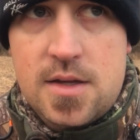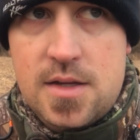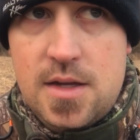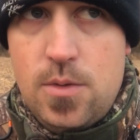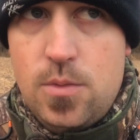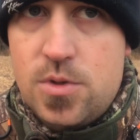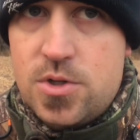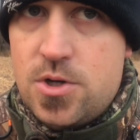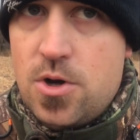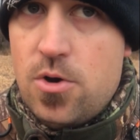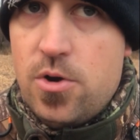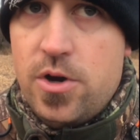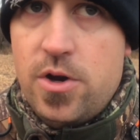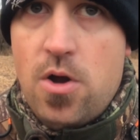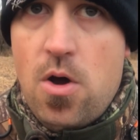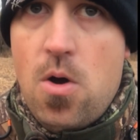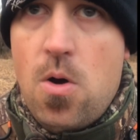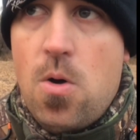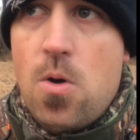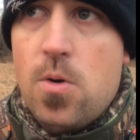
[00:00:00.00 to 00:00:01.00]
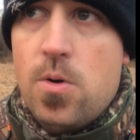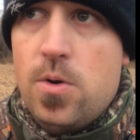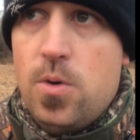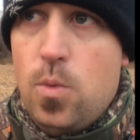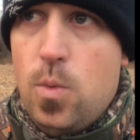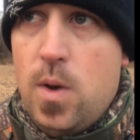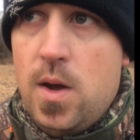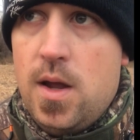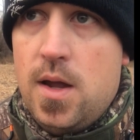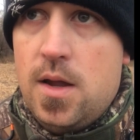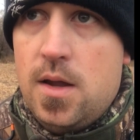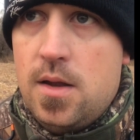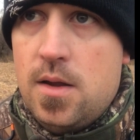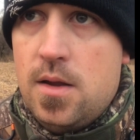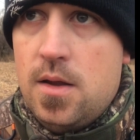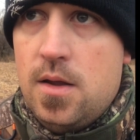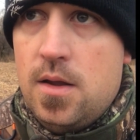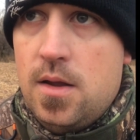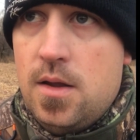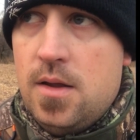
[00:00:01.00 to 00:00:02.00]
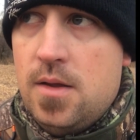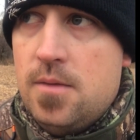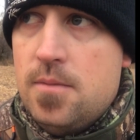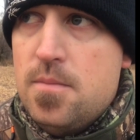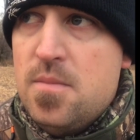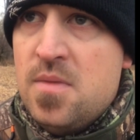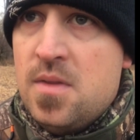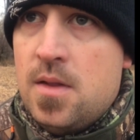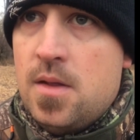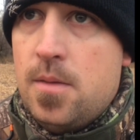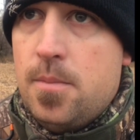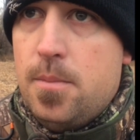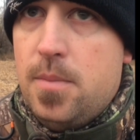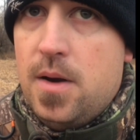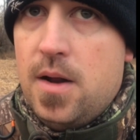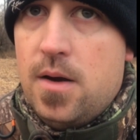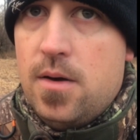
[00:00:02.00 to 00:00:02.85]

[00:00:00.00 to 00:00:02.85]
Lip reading: He was turning hard away, but